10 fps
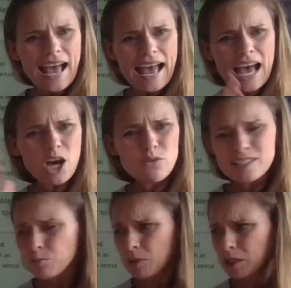how
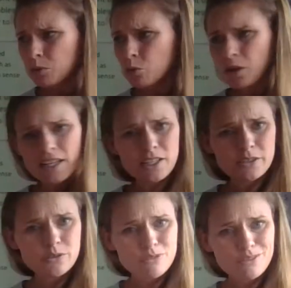these people were in
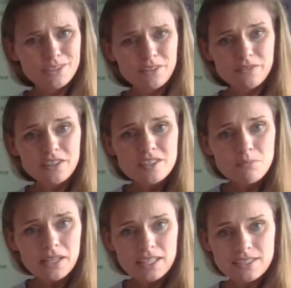control in the
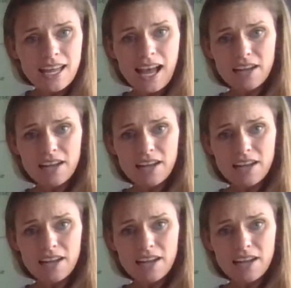first place.